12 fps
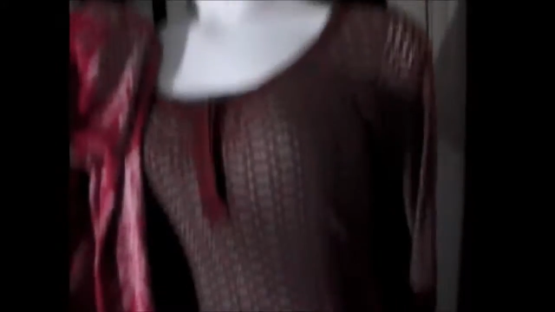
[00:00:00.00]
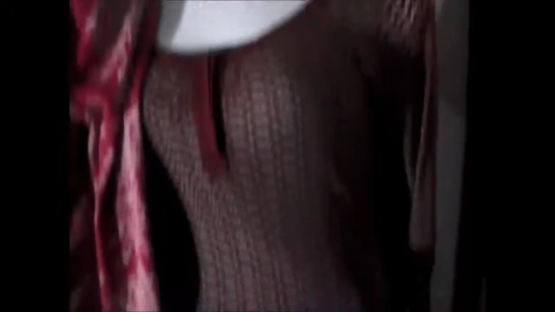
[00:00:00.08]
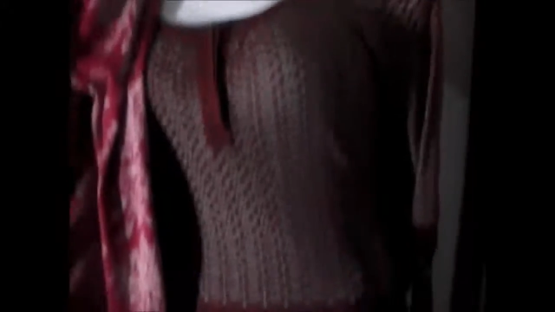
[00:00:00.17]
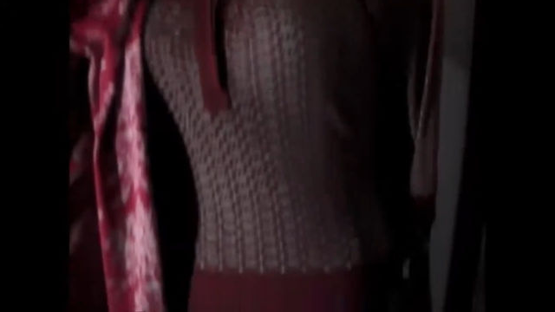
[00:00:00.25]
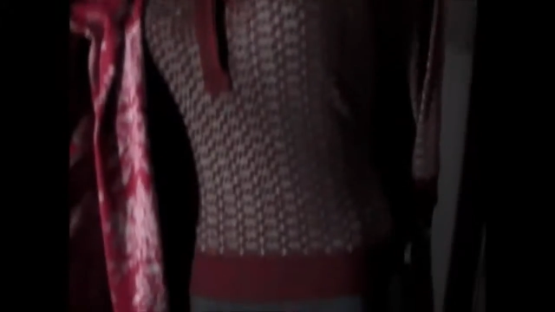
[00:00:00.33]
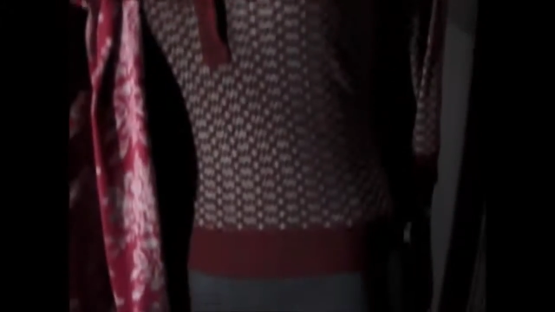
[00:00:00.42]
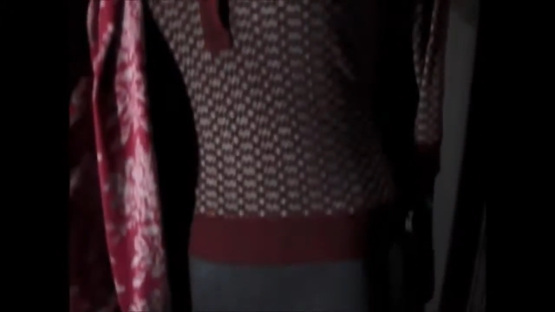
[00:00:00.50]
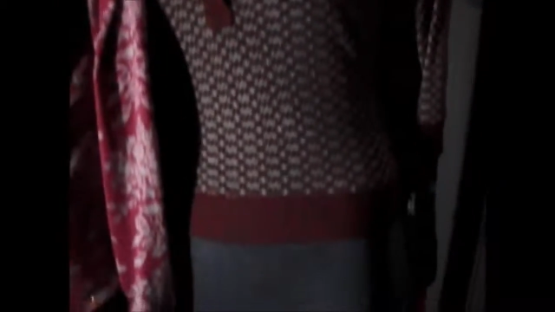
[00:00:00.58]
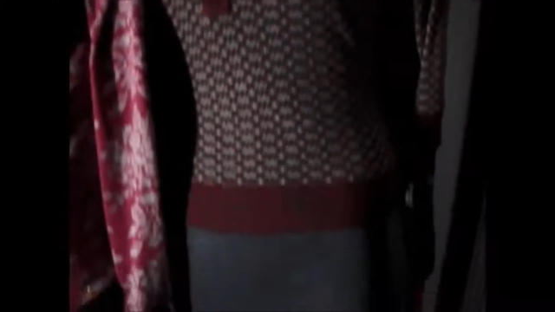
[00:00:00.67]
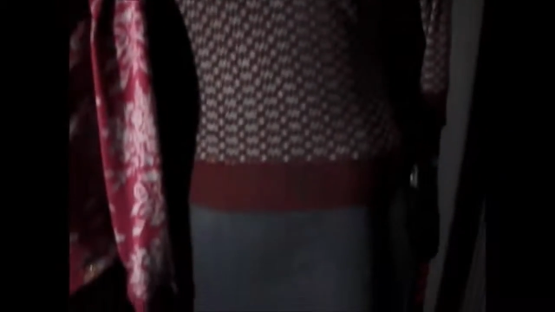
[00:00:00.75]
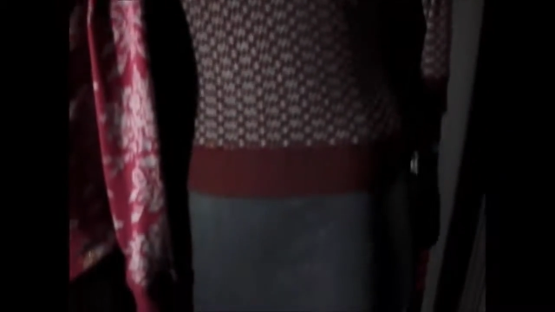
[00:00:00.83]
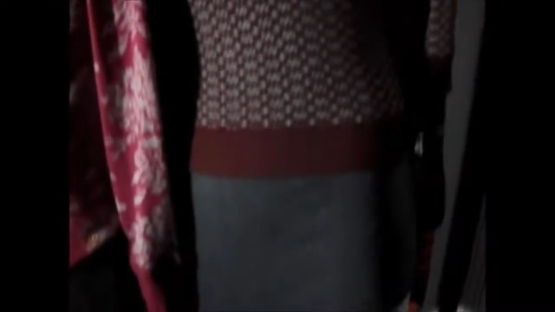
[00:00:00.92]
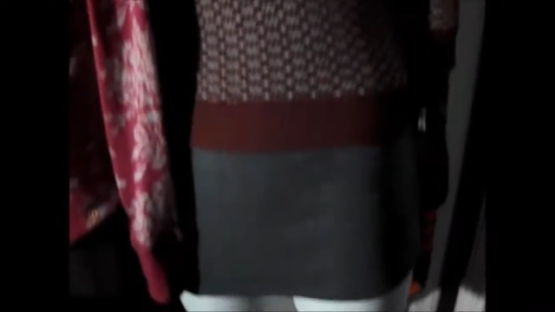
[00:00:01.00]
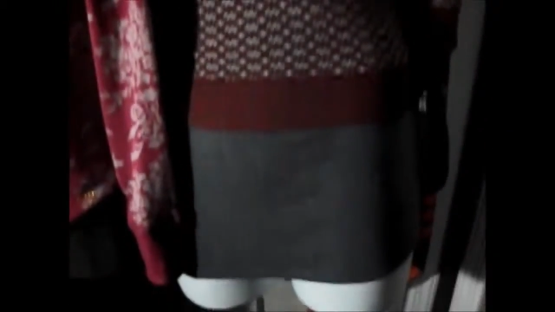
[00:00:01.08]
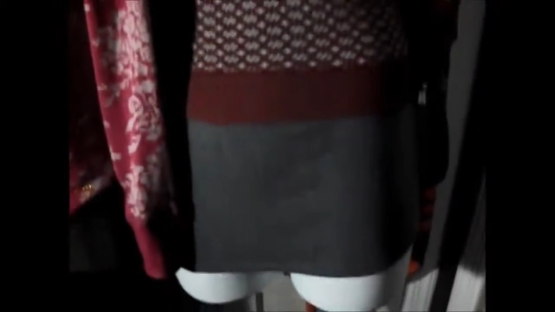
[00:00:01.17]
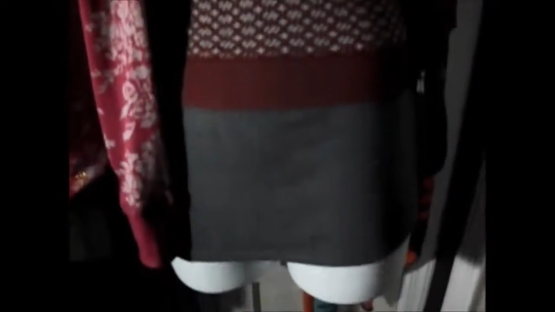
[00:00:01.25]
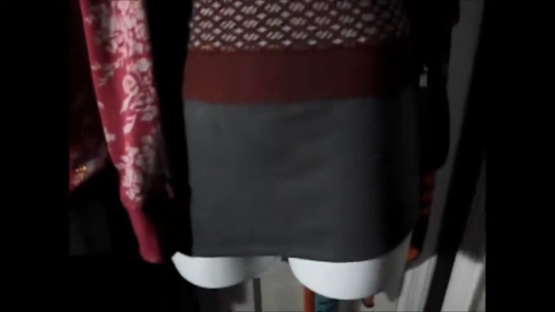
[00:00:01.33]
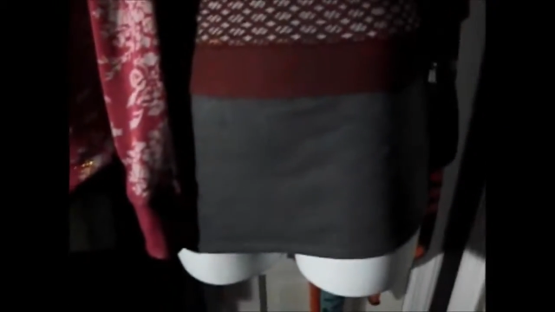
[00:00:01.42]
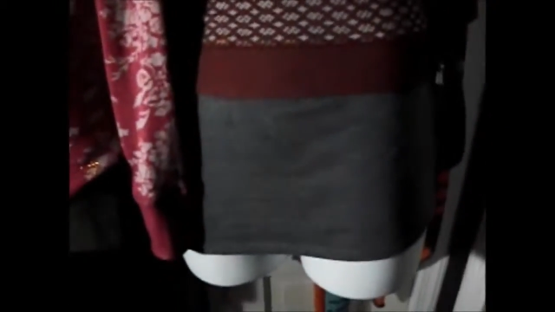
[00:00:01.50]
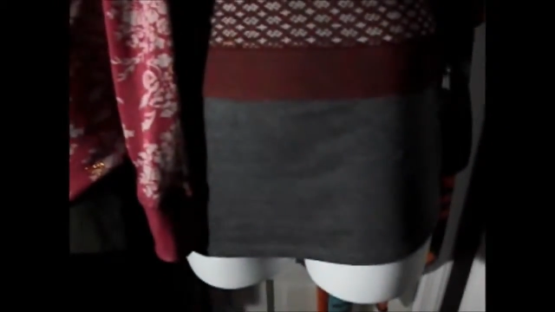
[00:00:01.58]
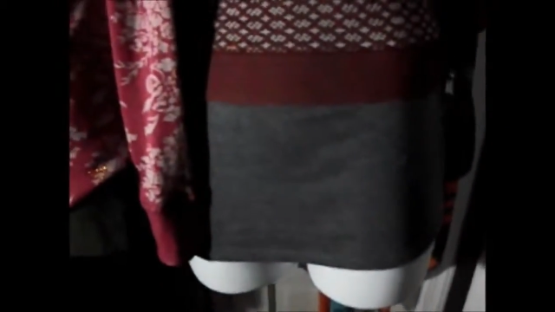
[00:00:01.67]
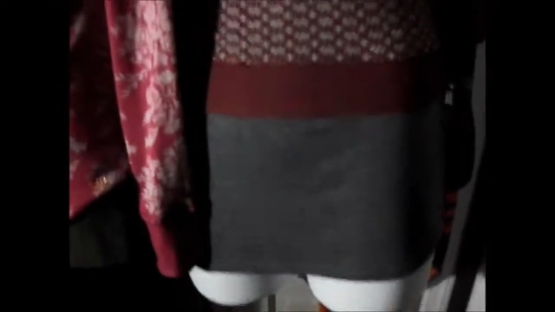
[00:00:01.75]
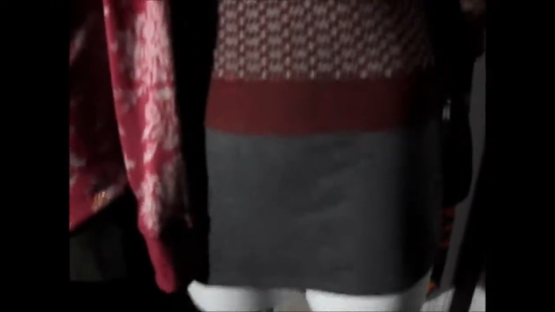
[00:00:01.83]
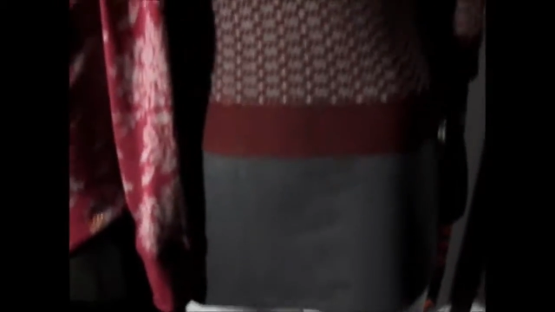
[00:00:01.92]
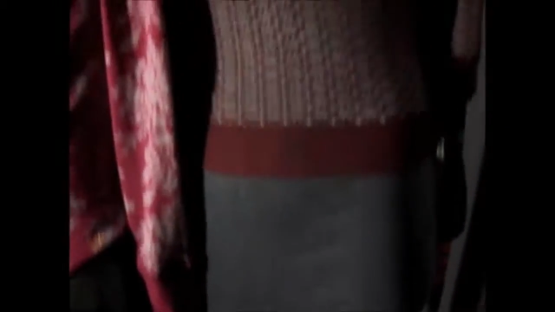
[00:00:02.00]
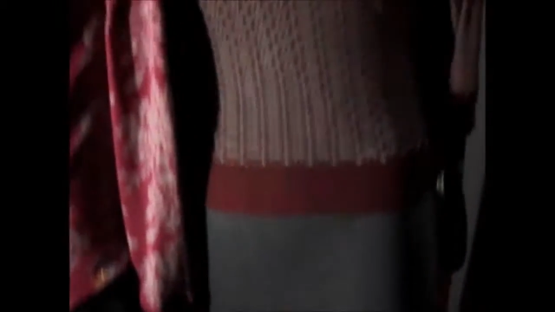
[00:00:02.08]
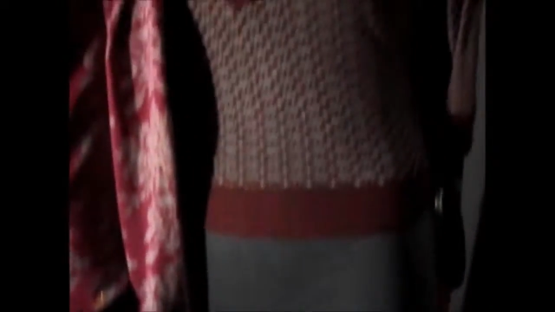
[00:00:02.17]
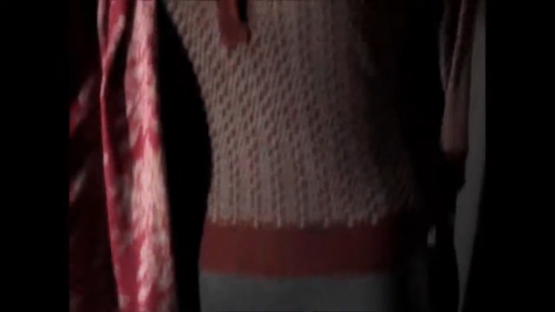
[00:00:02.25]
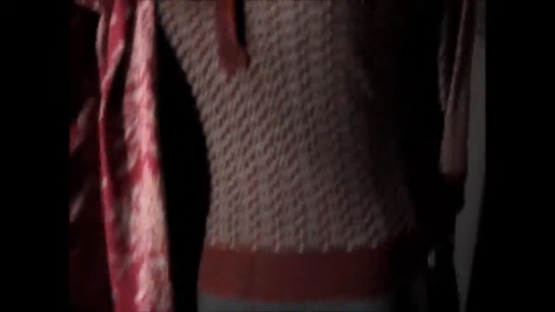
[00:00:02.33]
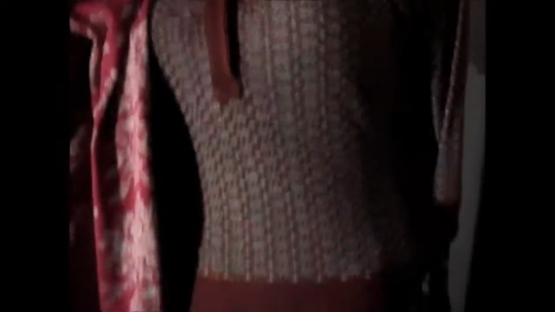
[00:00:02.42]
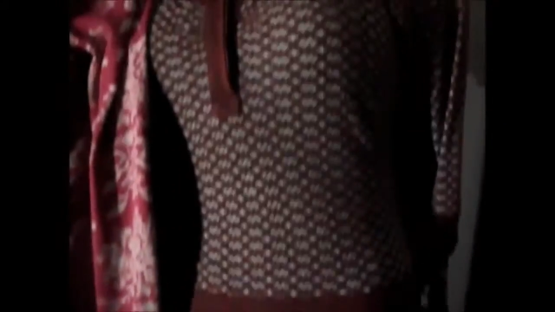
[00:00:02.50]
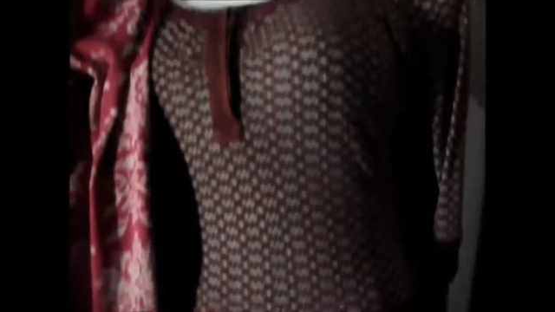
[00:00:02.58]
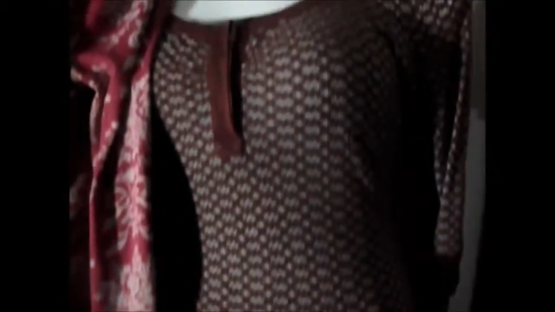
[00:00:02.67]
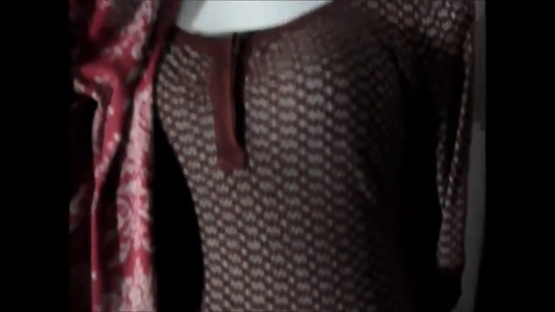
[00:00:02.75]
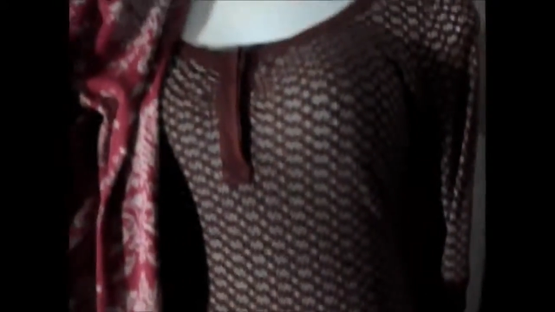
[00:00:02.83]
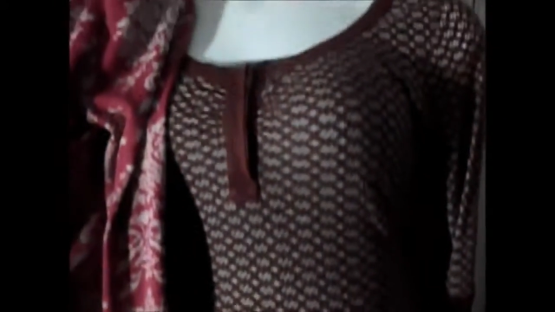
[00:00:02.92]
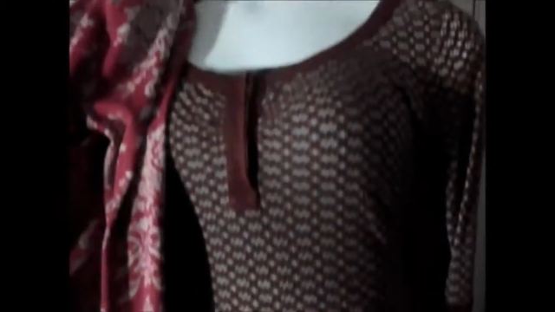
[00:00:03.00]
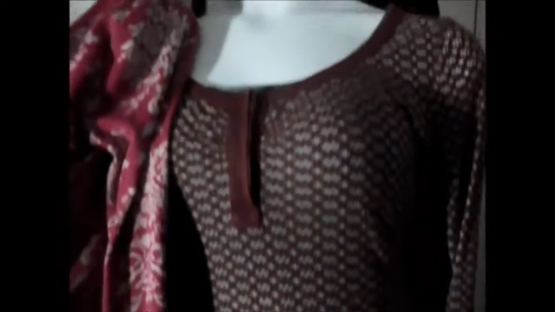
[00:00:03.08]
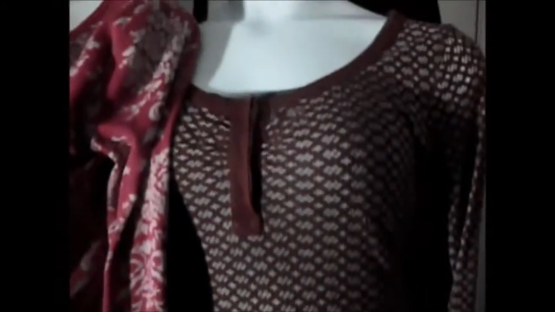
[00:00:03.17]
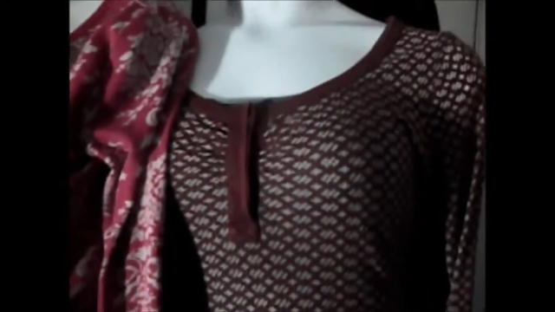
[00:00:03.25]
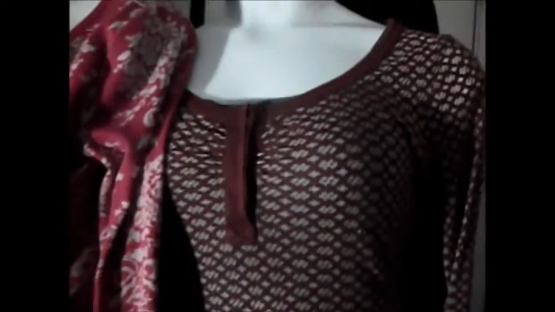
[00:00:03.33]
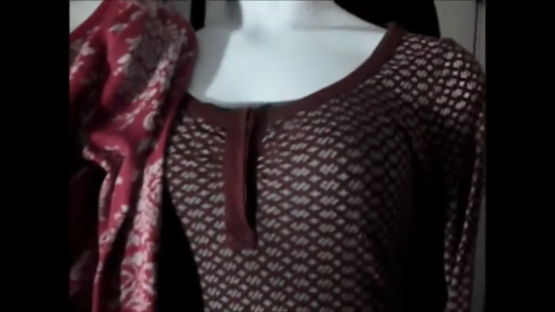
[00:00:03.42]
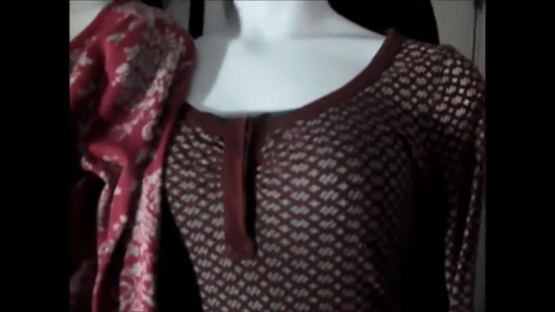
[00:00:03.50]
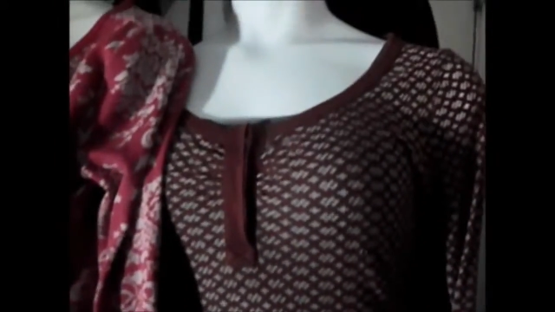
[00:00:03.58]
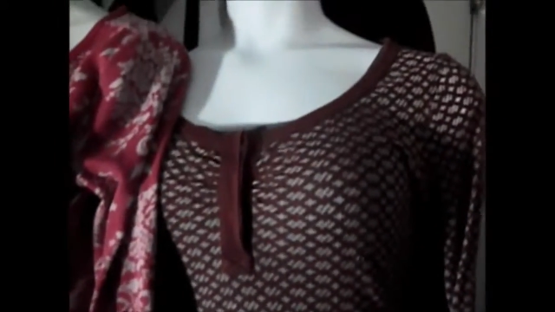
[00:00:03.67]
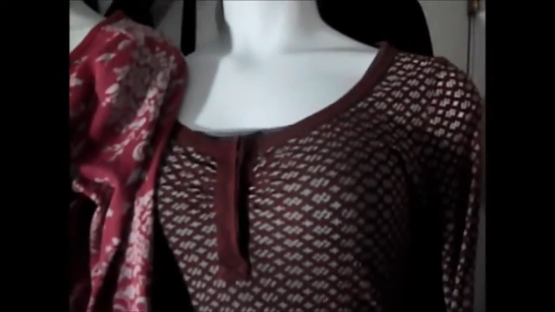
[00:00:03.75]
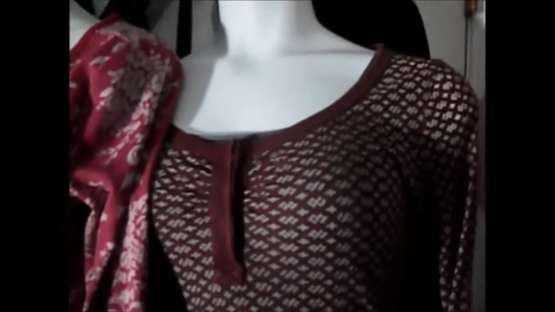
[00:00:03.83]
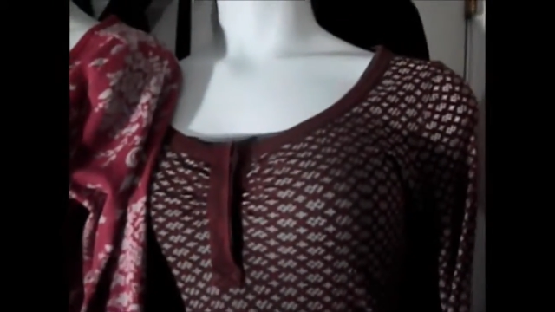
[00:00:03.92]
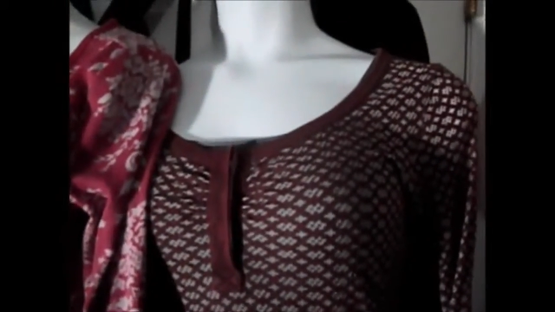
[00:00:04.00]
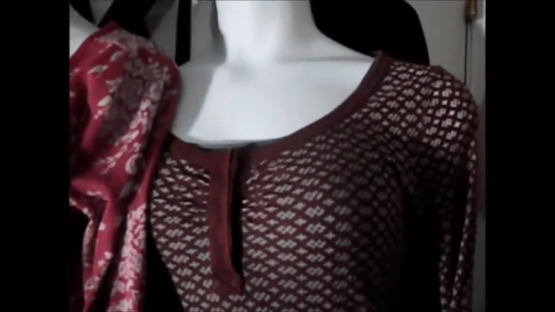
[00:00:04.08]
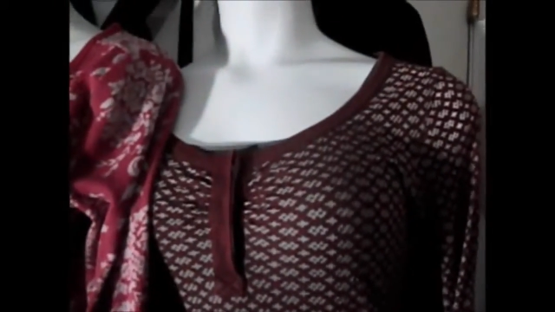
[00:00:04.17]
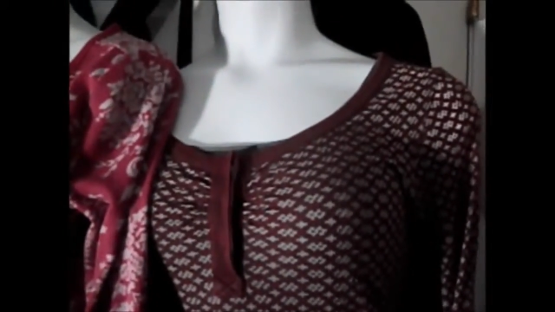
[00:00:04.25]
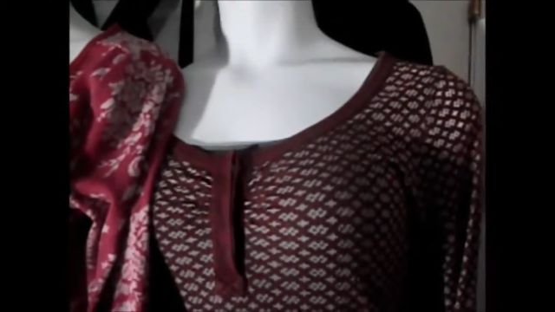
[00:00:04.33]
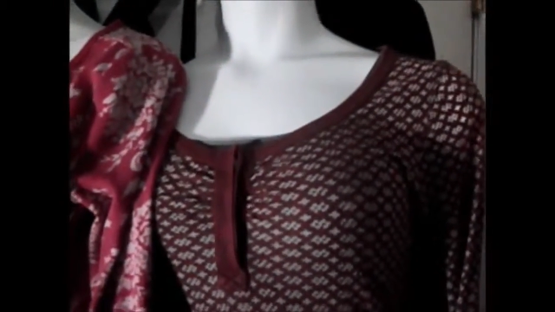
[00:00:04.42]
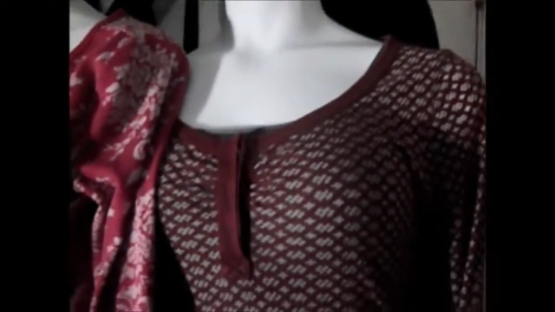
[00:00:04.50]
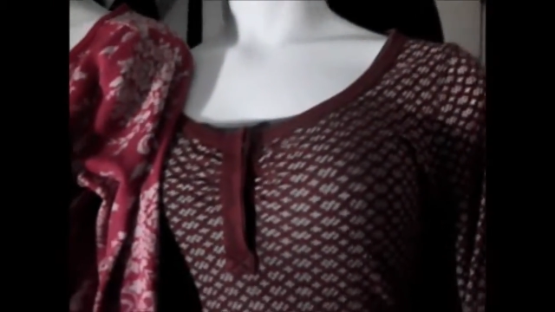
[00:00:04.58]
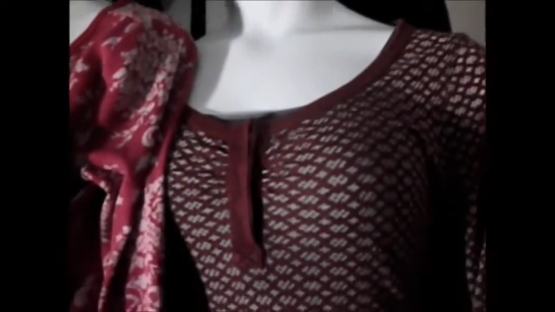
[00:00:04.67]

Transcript: No face is visible, so there are no lips to read.